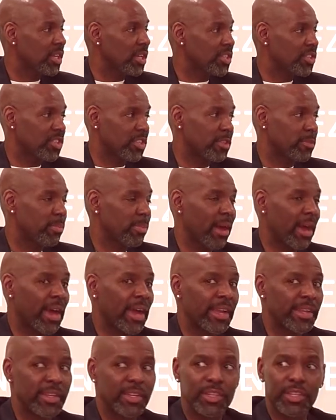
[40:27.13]
just
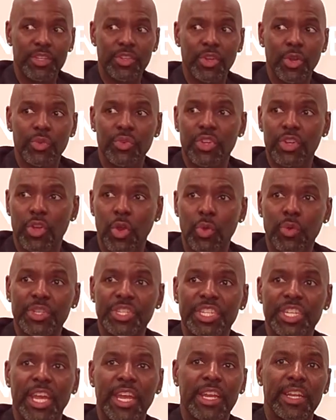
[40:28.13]
by
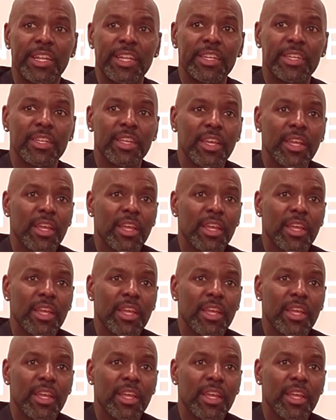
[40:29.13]
negotiating,